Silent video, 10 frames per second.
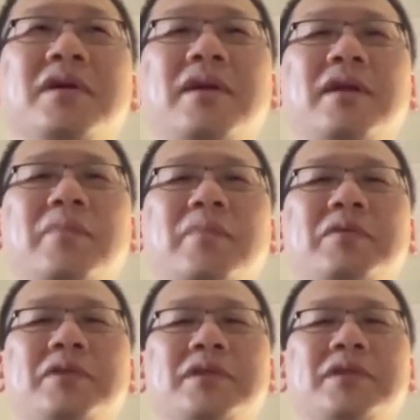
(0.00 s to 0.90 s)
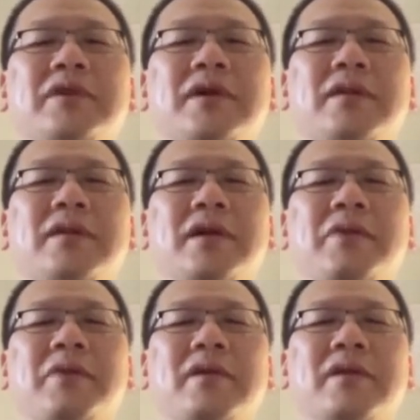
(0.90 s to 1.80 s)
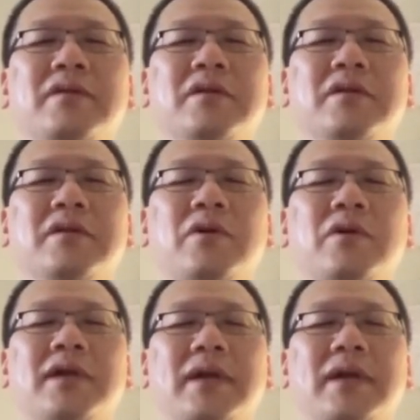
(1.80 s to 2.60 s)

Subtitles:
I think people just have to kind of think about it a little more. So like I